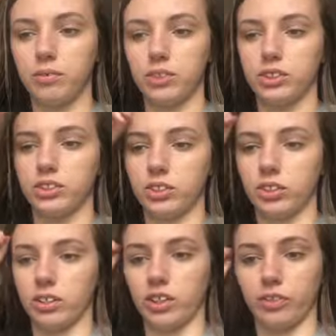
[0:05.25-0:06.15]
wanted to
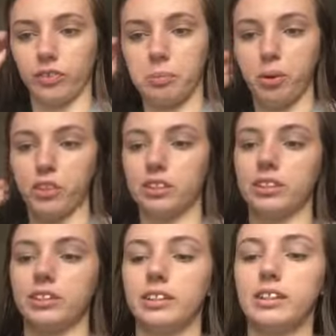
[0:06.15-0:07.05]
start like a 3-part
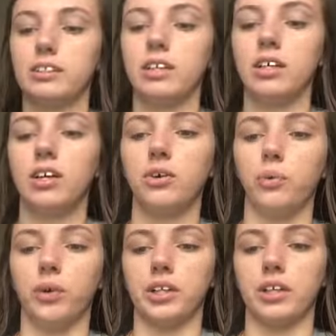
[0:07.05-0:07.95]
series
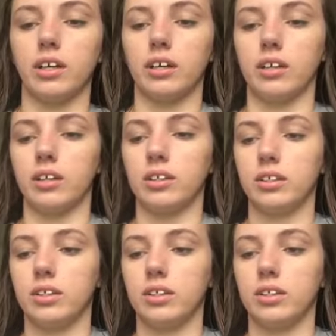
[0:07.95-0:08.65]
with a